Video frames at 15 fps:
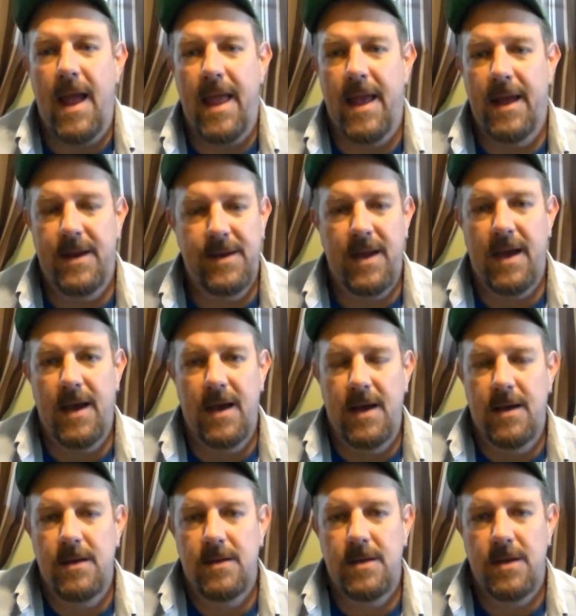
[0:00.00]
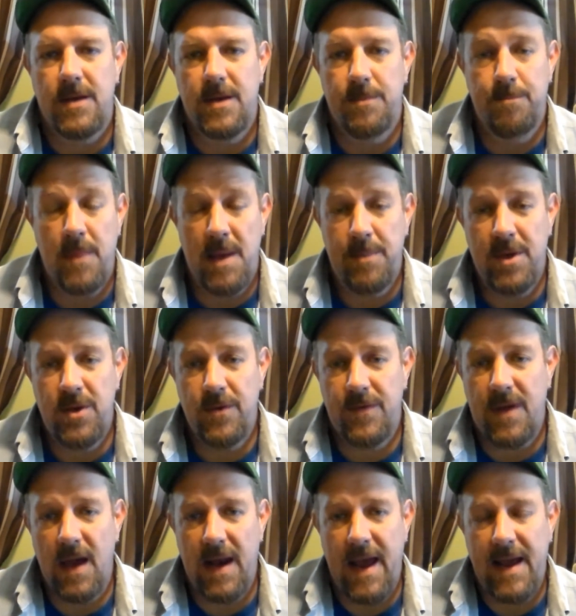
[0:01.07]
and maybe
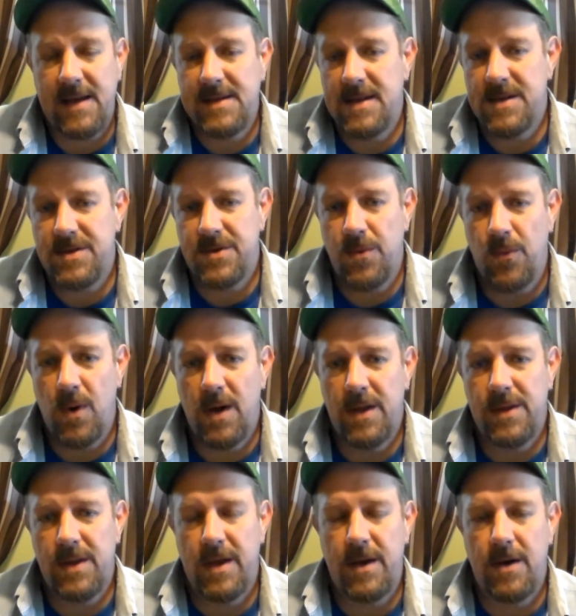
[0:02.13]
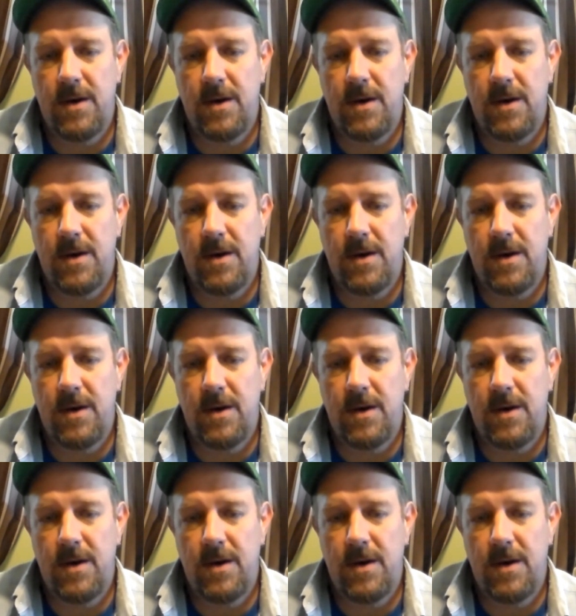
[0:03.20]
you've got access to one.